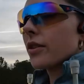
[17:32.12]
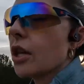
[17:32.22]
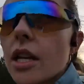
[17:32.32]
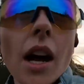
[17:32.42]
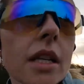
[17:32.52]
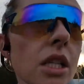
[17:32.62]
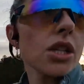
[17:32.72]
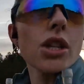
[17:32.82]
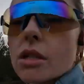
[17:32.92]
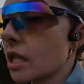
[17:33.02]
then
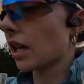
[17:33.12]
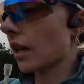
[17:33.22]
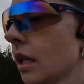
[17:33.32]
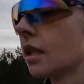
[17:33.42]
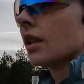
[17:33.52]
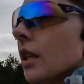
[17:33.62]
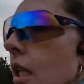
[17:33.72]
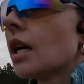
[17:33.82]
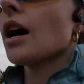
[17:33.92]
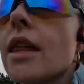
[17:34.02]
undershooting it.
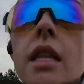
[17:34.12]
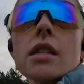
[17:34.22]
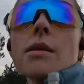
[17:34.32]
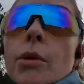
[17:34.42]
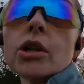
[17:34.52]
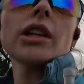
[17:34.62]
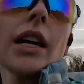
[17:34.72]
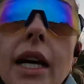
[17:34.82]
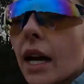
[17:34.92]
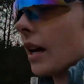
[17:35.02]
And then this morning
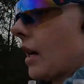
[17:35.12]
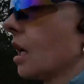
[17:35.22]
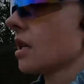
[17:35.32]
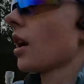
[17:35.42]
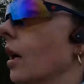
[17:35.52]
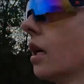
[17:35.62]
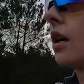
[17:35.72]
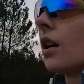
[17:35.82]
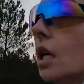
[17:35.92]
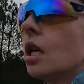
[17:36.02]
I had
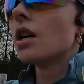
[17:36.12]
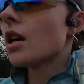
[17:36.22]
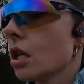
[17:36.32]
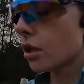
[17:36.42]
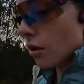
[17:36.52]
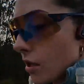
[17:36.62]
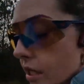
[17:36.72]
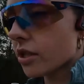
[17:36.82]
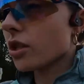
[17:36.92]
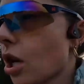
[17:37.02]
2
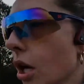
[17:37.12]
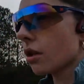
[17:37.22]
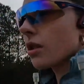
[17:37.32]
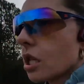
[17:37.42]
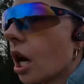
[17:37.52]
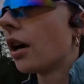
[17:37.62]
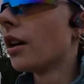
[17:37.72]
slices of toast,